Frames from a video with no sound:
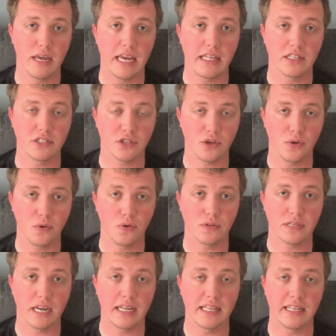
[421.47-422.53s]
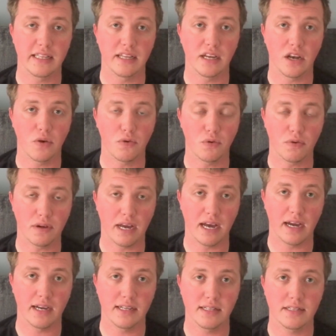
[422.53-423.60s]
in schools and in local
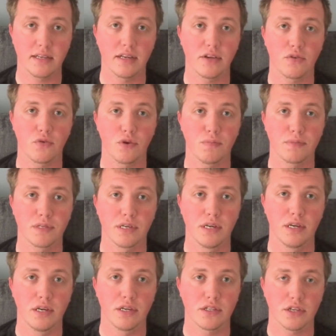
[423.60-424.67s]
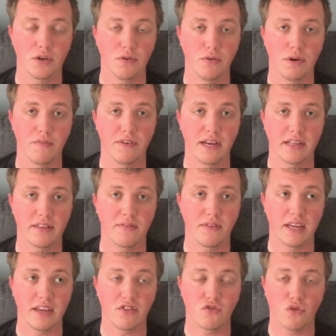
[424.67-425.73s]
guide groups, so
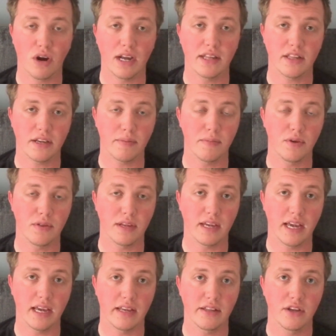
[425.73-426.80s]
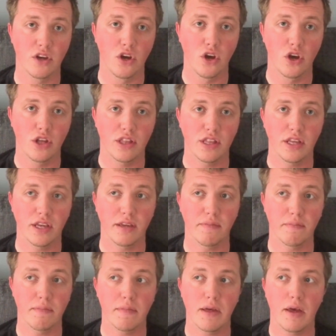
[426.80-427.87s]
effectively trying to communicate the
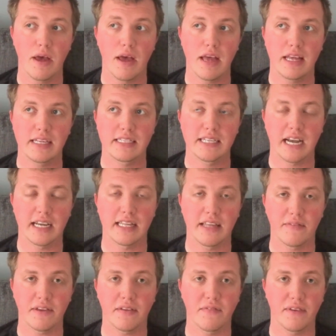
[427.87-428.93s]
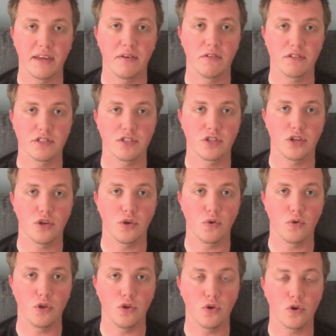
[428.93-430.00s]
scientific fields to
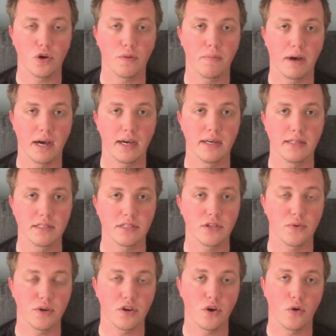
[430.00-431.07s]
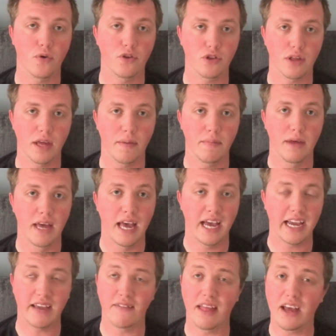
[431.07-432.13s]
younger minds to encourage them and
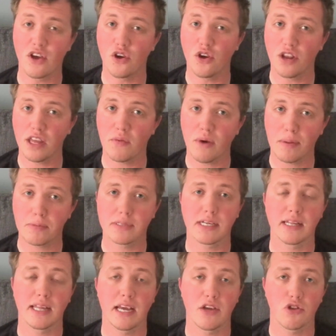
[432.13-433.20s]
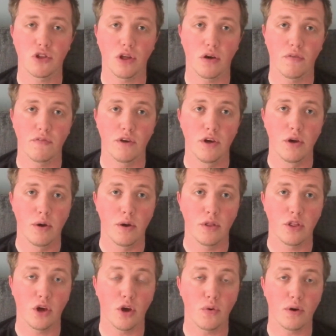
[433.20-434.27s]
give that early representation of
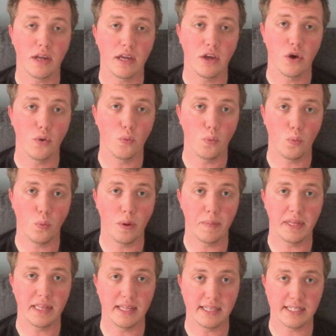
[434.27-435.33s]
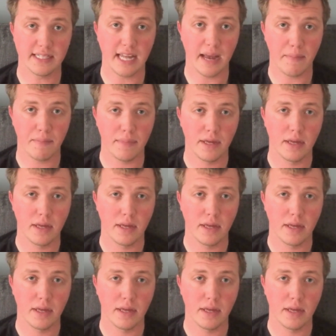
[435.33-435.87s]
not only women in STEM,